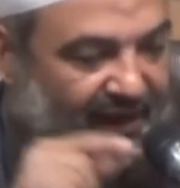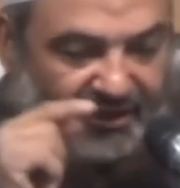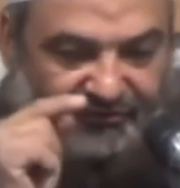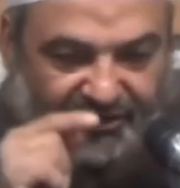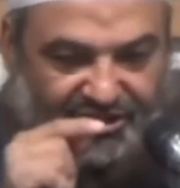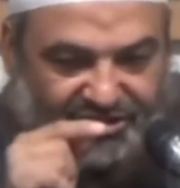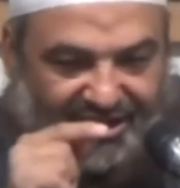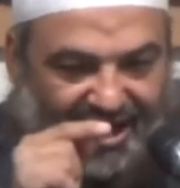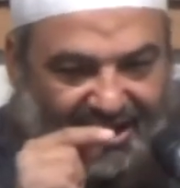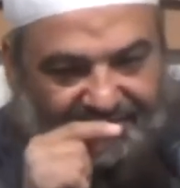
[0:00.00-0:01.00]
And he finished
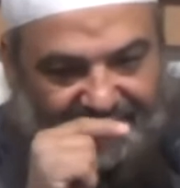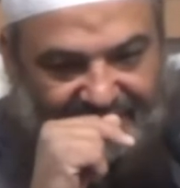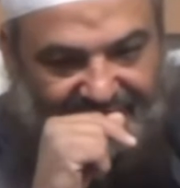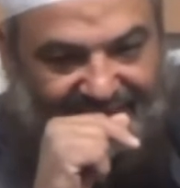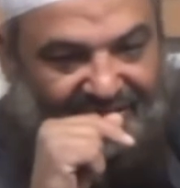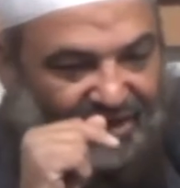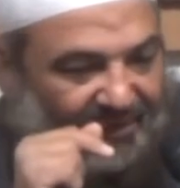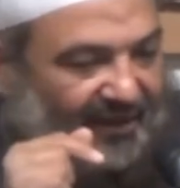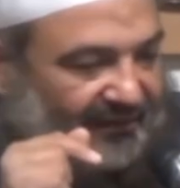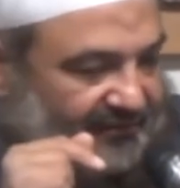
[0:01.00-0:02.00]
the Arabic
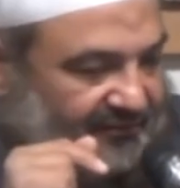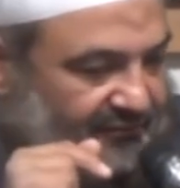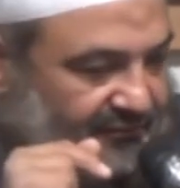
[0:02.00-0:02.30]
grammar.